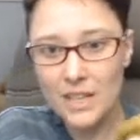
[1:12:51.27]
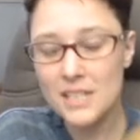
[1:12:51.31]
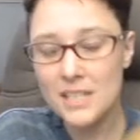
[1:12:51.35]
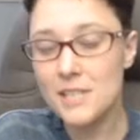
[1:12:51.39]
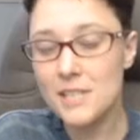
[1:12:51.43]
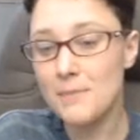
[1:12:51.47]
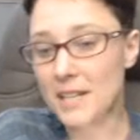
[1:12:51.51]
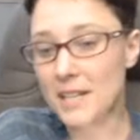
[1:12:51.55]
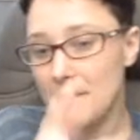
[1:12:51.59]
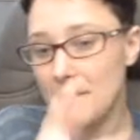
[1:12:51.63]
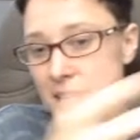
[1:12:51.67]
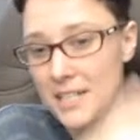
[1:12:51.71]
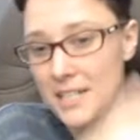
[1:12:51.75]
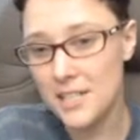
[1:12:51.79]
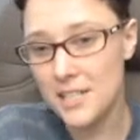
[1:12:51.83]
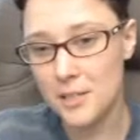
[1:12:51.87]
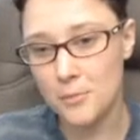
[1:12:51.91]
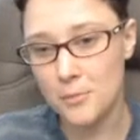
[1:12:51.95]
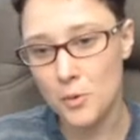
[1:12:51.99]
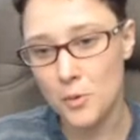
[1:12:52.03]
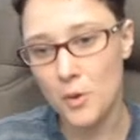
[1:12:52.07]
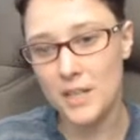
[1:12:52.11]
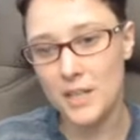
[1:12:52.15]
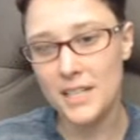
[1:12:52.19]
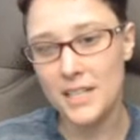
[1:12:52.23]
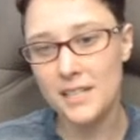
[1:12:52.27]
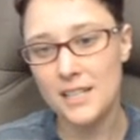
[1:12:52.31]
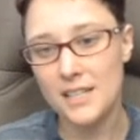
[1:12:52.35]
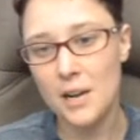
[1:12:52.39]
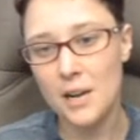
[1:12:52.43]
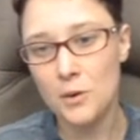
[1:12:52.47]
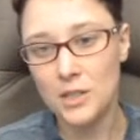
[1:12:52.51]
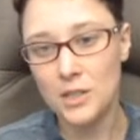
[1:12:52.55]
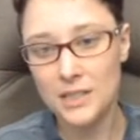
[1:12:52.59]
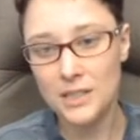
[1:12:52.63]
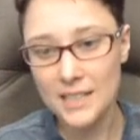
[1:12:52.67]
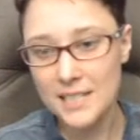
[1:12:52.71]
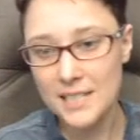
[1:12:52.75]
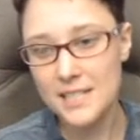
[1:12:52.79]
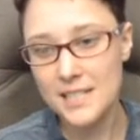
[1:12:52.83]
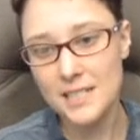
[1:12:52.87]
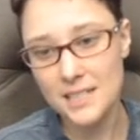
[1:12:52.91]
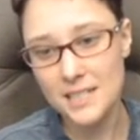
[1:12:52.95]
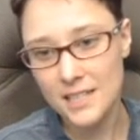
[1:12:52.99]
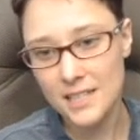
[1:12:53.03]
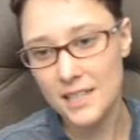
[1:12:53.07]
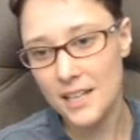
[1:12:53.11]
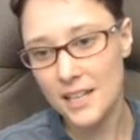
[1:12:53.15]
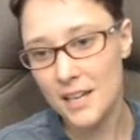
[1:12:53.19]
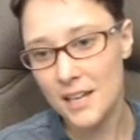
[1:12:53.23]
Smitty makes a good point. Yes, I will listen
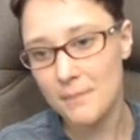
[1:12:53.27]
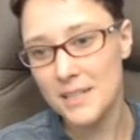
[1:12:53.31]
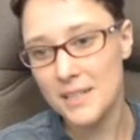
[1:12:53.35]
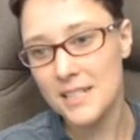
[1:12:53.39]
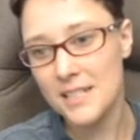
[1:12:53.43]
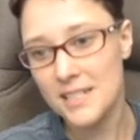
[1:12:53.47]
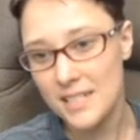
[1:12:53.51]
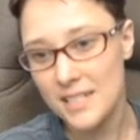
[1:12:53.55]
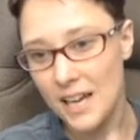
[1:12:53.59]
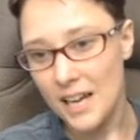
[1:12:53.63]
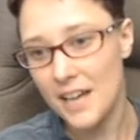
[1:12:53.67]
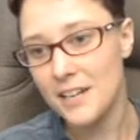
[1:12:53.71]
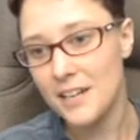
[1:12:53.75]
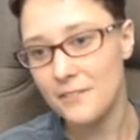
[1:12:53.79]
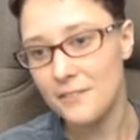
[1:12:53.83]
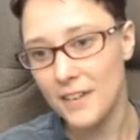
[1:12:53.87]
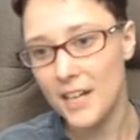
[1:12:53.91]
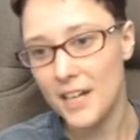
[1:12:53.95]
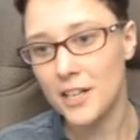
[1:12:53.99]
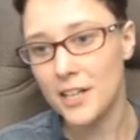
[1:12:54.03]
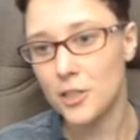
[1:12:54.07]
to them and decide if I